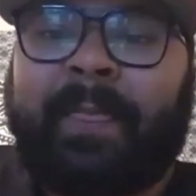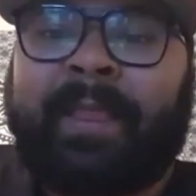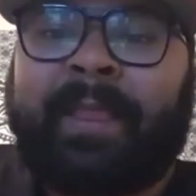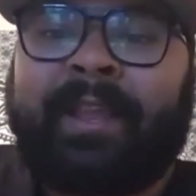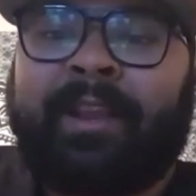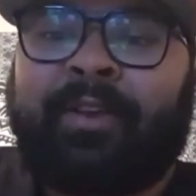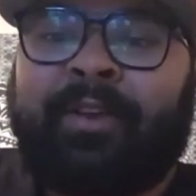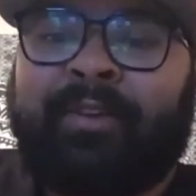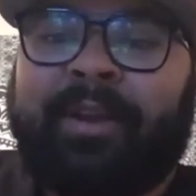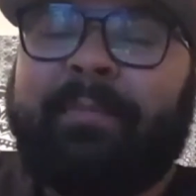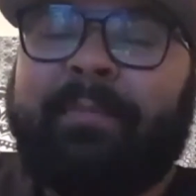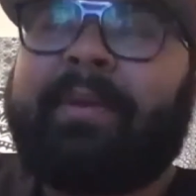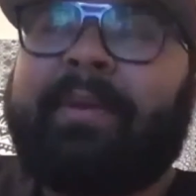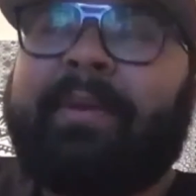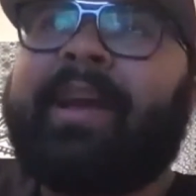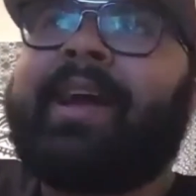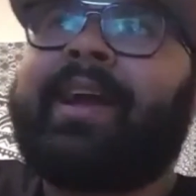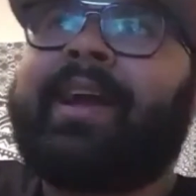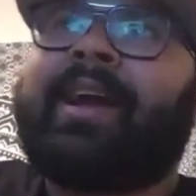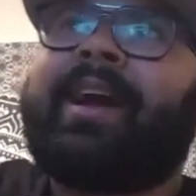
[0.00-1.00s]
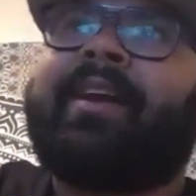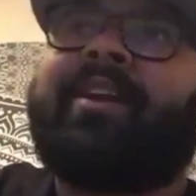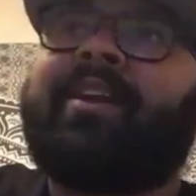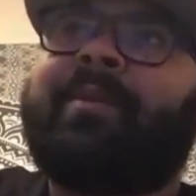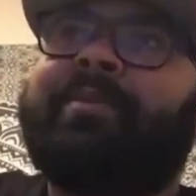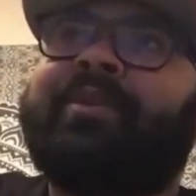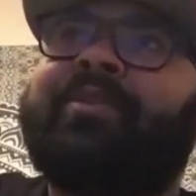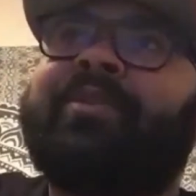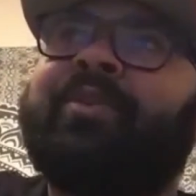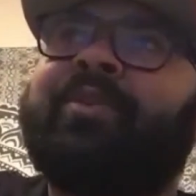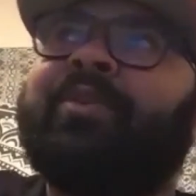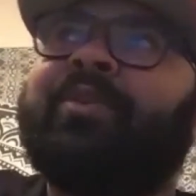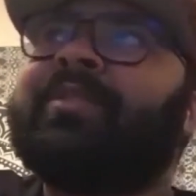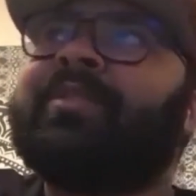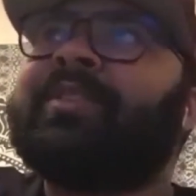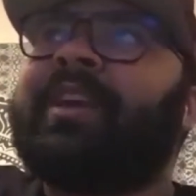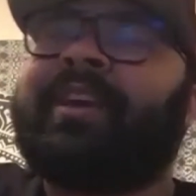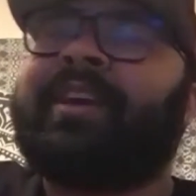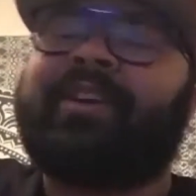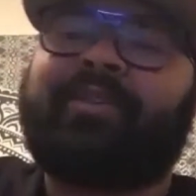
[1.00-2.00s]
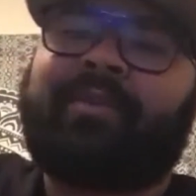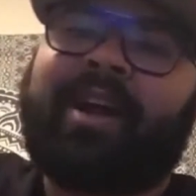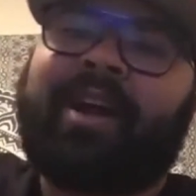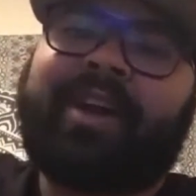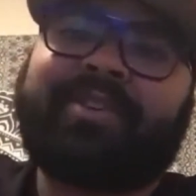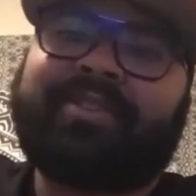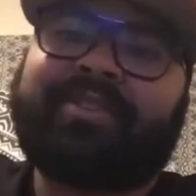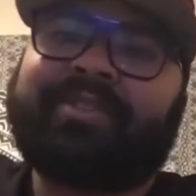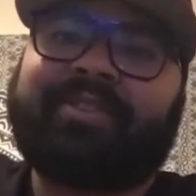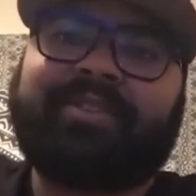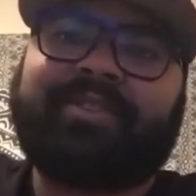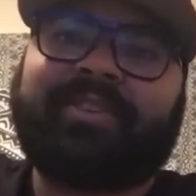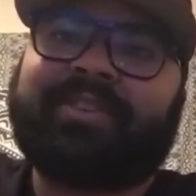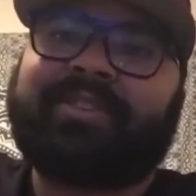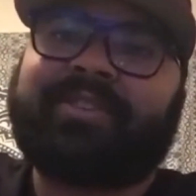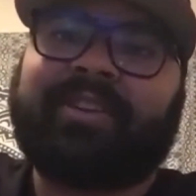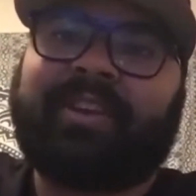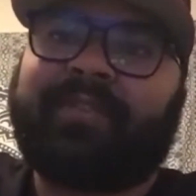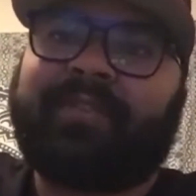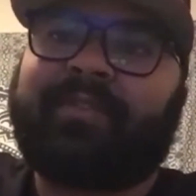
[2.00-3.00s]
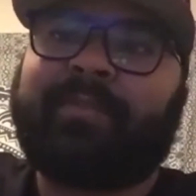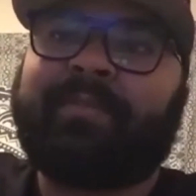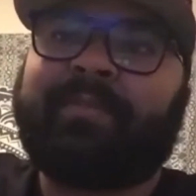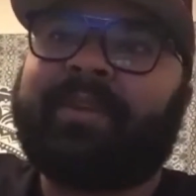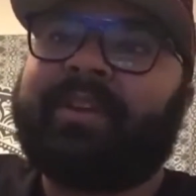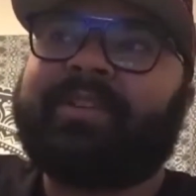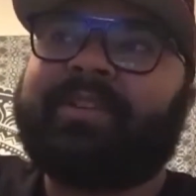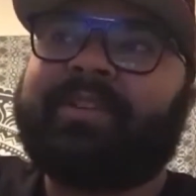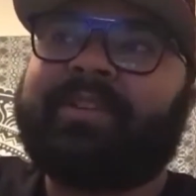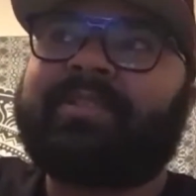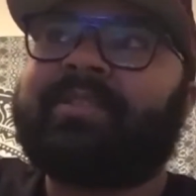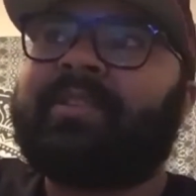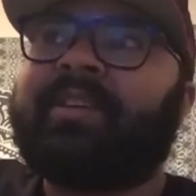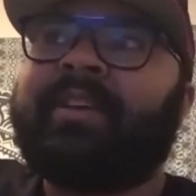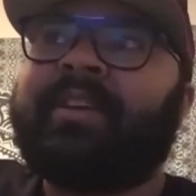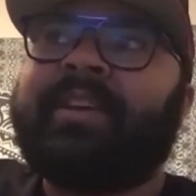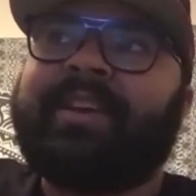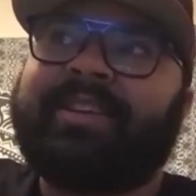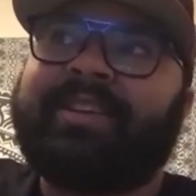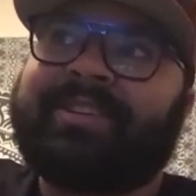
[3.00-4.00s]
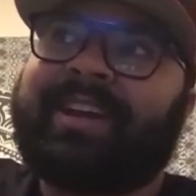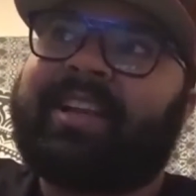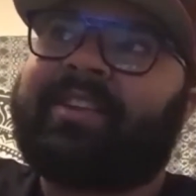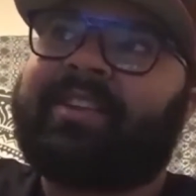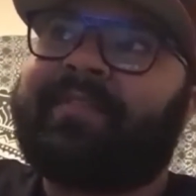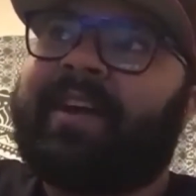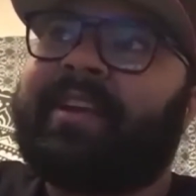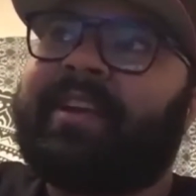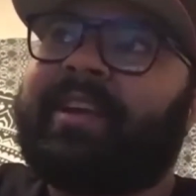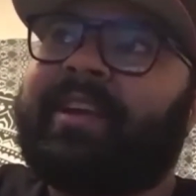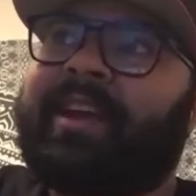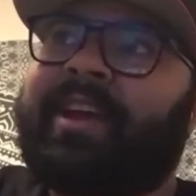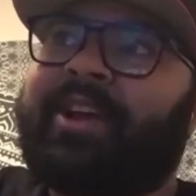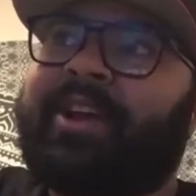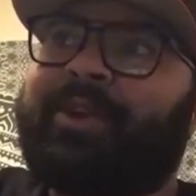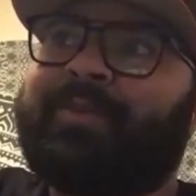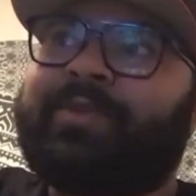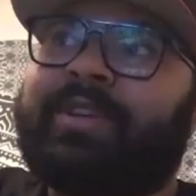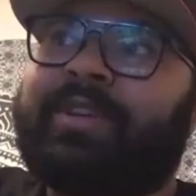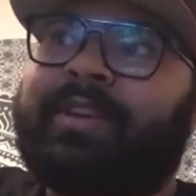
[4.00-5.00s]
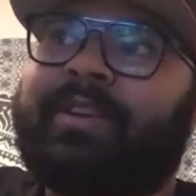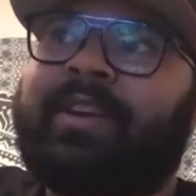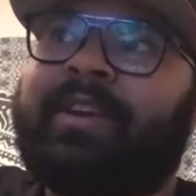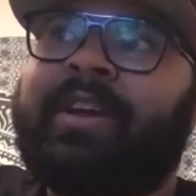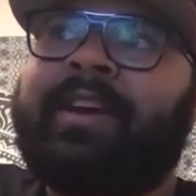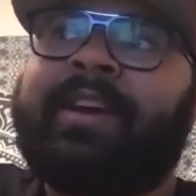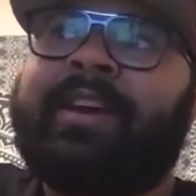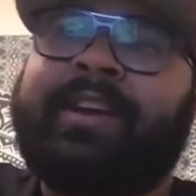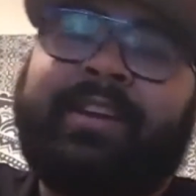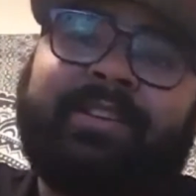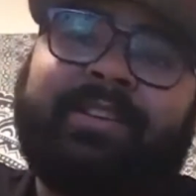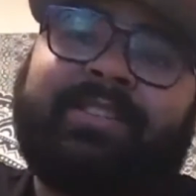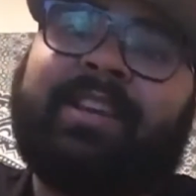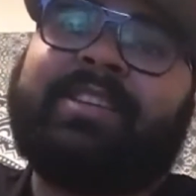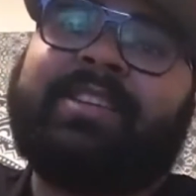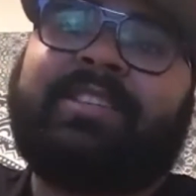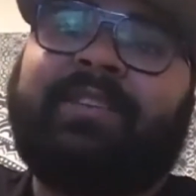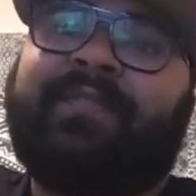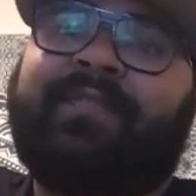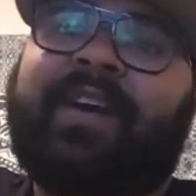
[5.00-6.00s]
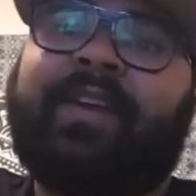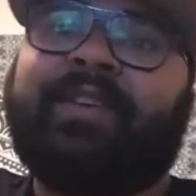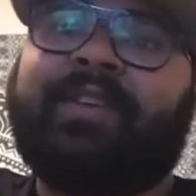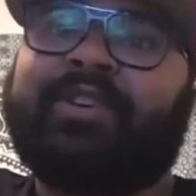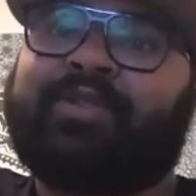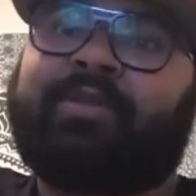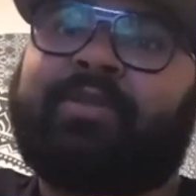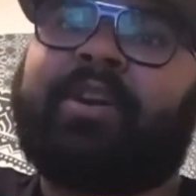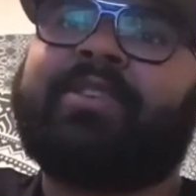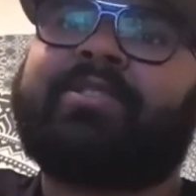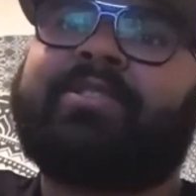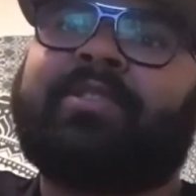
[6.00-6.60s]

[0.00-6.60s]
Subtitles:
Green Bay, I got number 2. Aaron Rodgers is just a different beast. He's got Devontae Adams, and he says he finally trusts